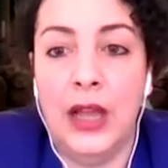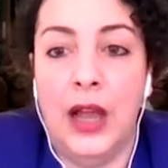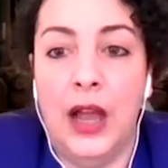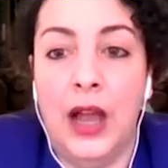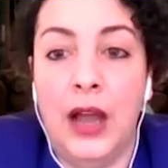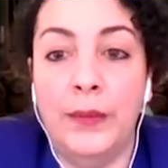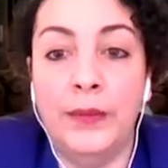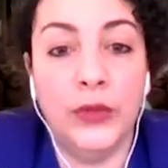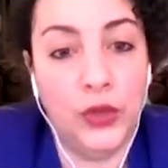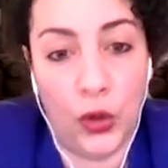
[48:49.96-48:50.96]

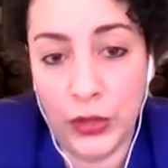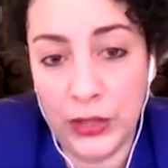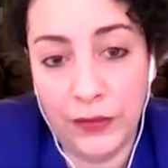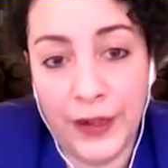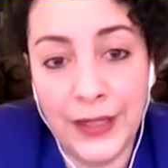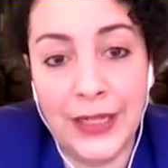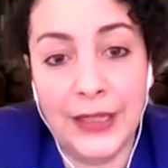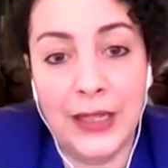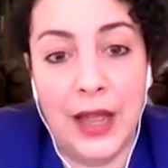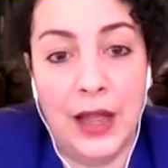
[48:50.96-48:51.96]
Don't fund
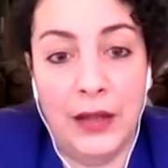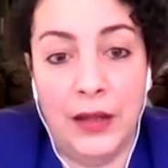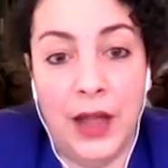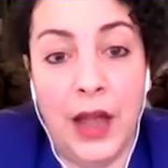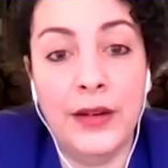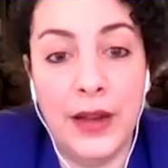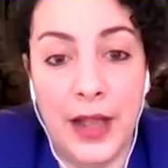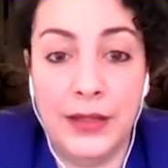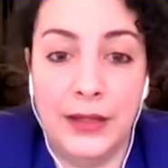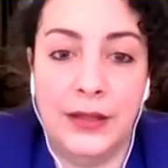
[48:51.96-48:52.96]
it
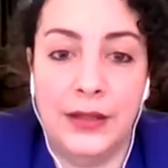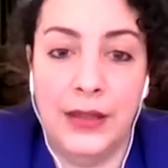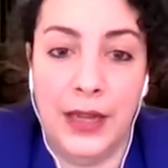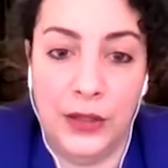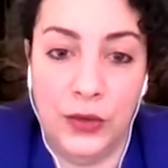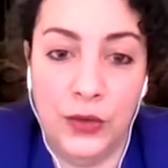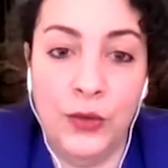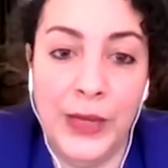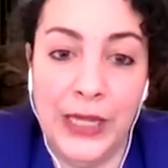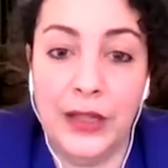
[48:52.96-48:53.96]
unless they do
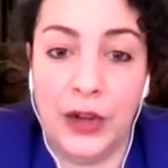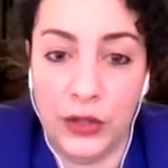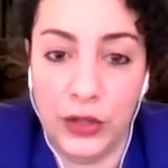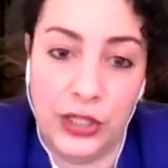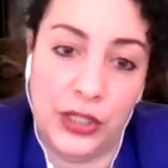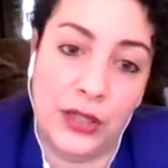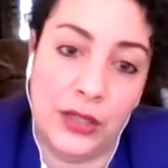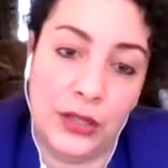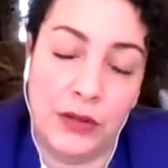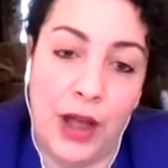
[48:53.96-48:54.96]
meet the
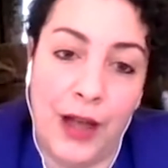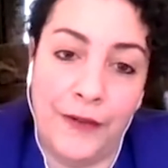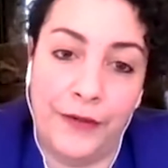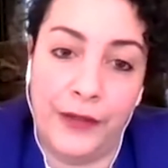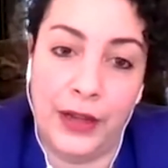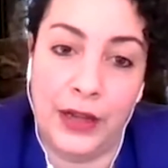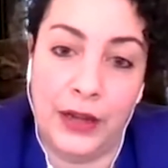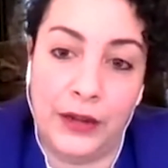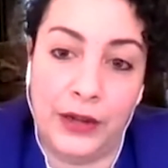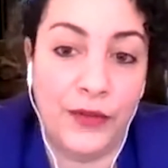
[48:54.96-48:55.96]
conditions to have
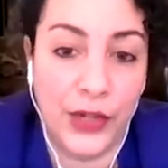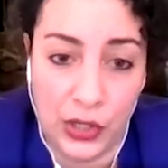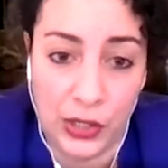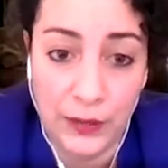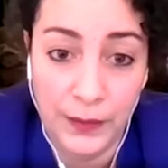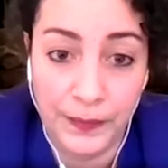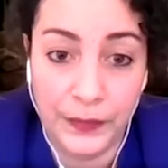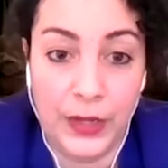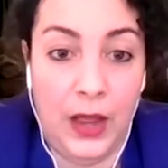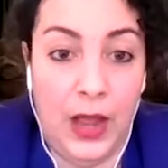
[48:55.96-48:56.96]
revision
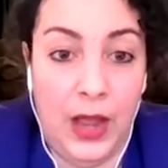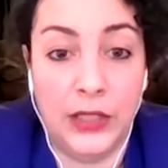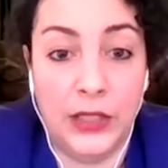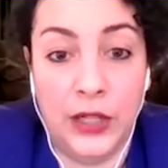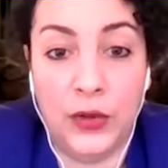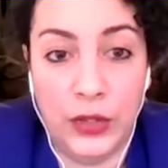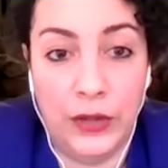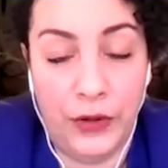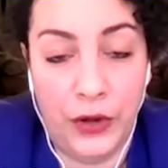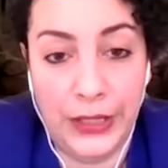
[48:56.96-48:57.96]
and
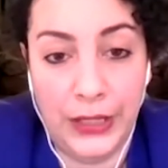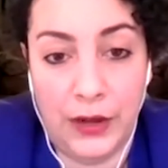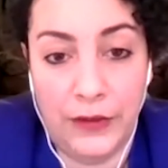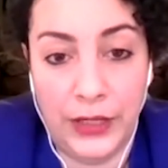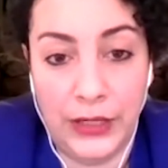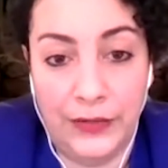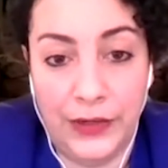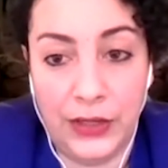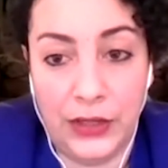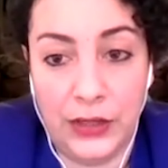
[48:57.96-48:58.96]
include the voices of the
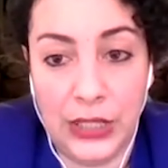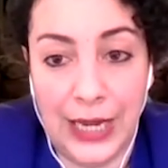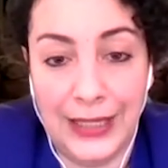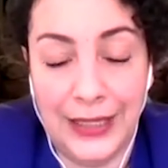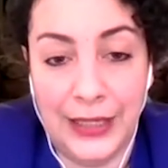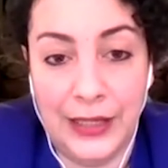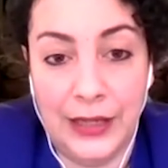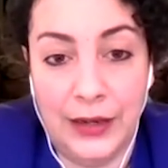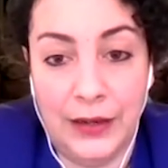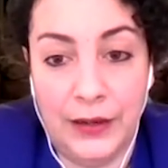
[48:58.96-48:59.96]
civil
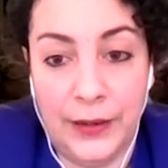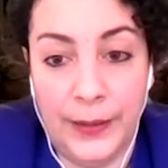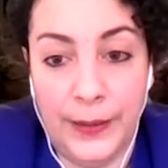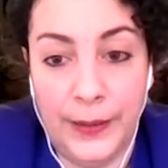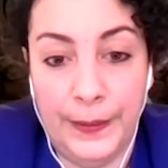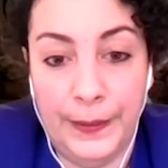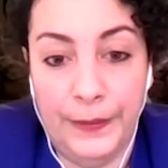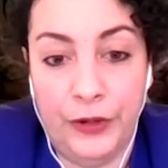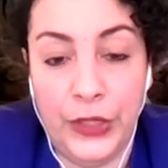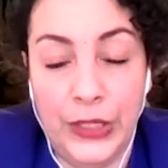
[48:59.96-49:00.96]
society
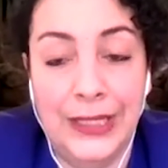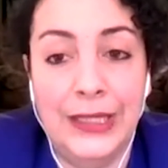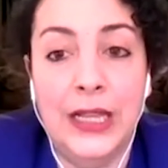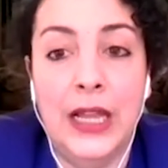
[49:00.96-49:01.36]
voices.